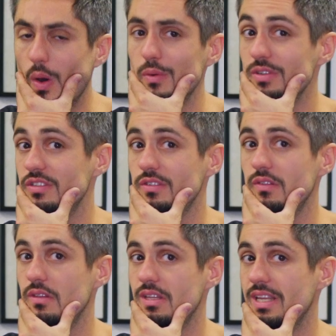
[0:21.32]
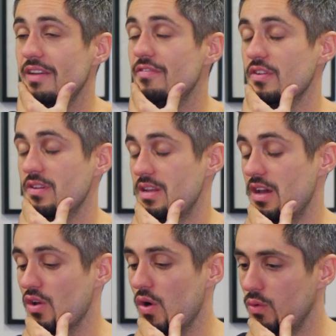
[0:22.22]
I was given
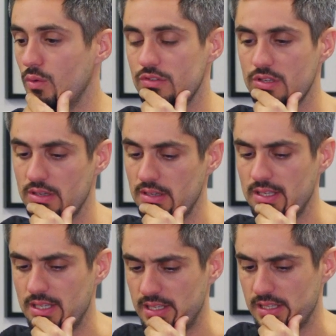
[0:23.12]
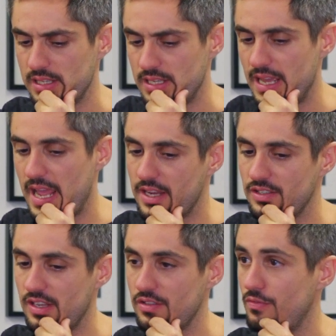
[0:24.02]
an old
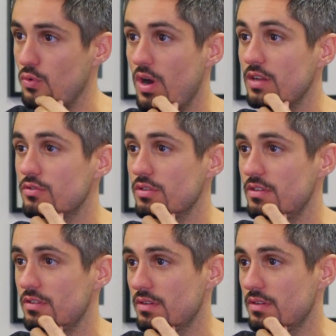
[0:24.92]
XS400.